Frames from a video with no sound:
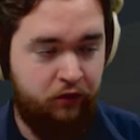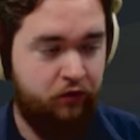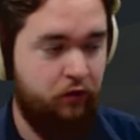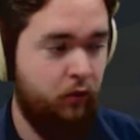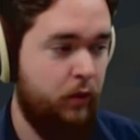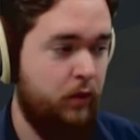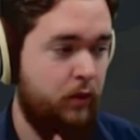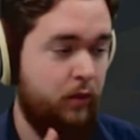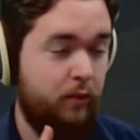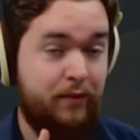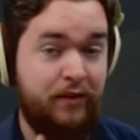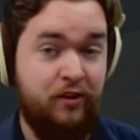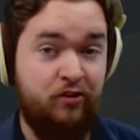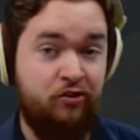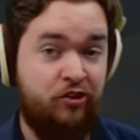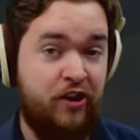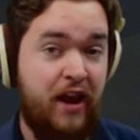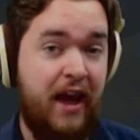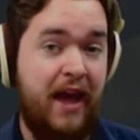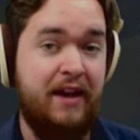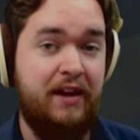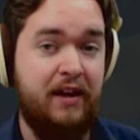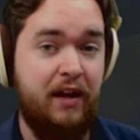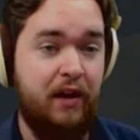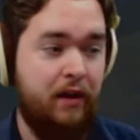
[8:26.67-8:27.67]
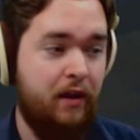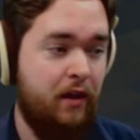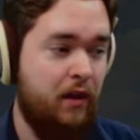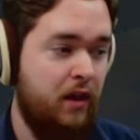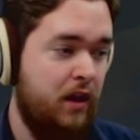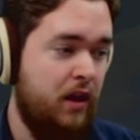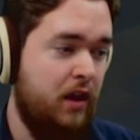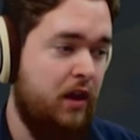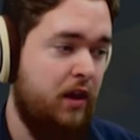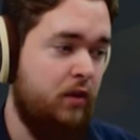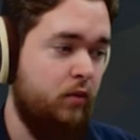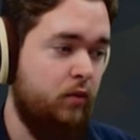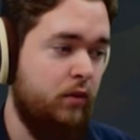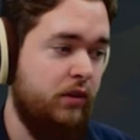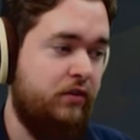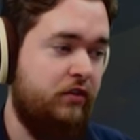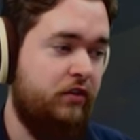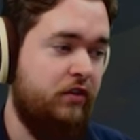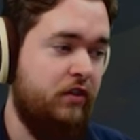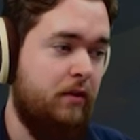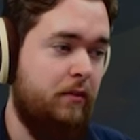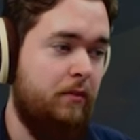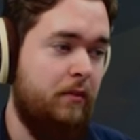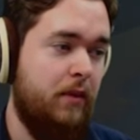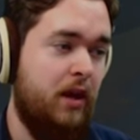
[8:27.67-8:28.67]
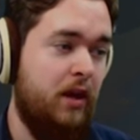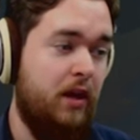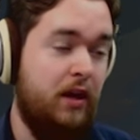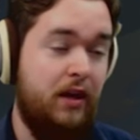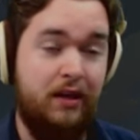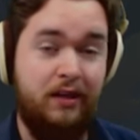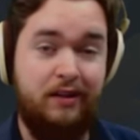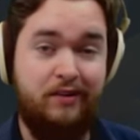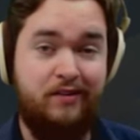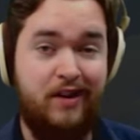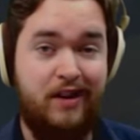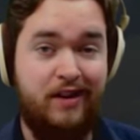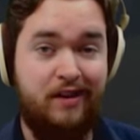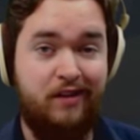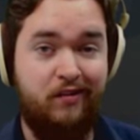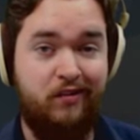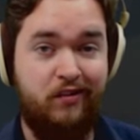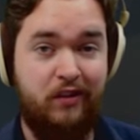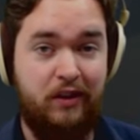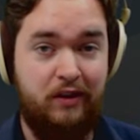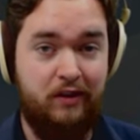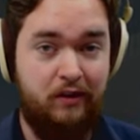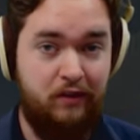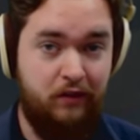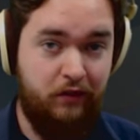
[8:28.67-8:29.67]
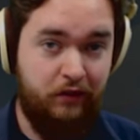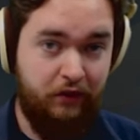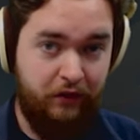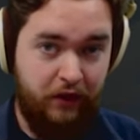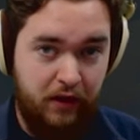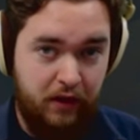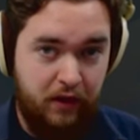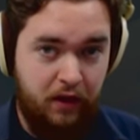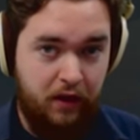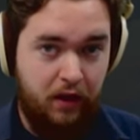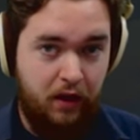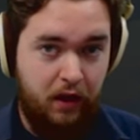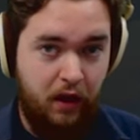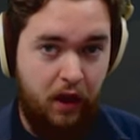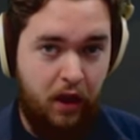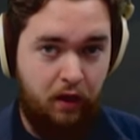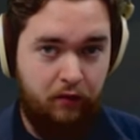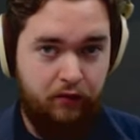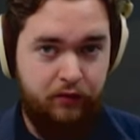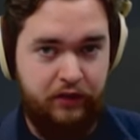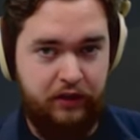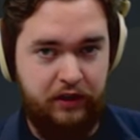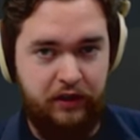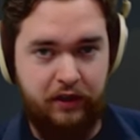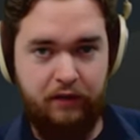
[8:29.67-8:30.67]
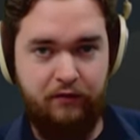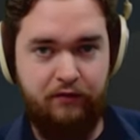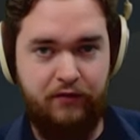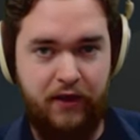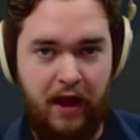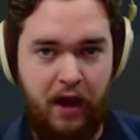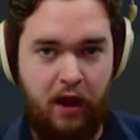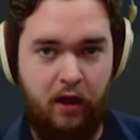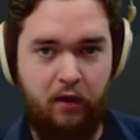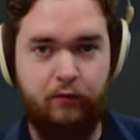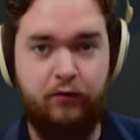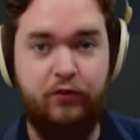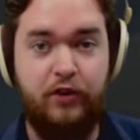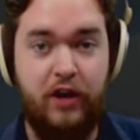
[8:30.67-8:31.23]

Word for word: so we will be chatting with some denizens of the Valve